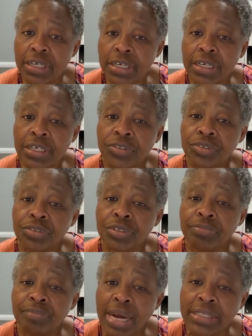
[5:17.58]
into the
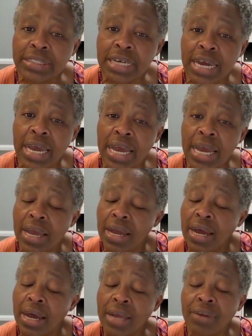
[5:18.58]
matter
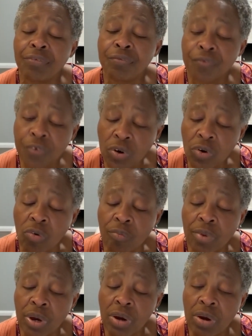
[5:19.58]
and
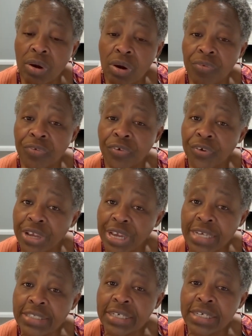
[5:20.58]
form of
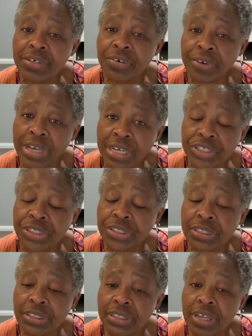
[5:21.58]
created
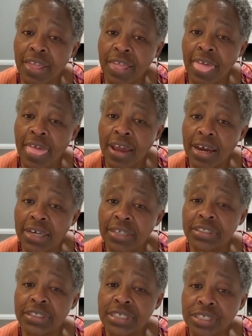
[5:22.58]
creation,
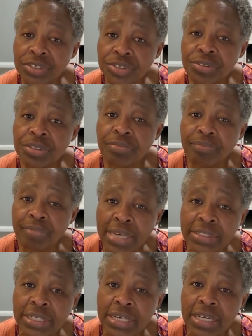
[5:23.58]
and into the
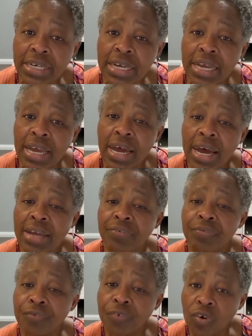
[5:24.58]
matter and
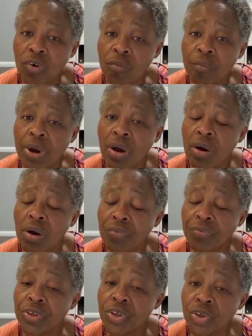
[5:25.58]
form of
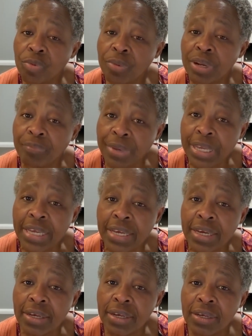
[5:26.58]
the human being,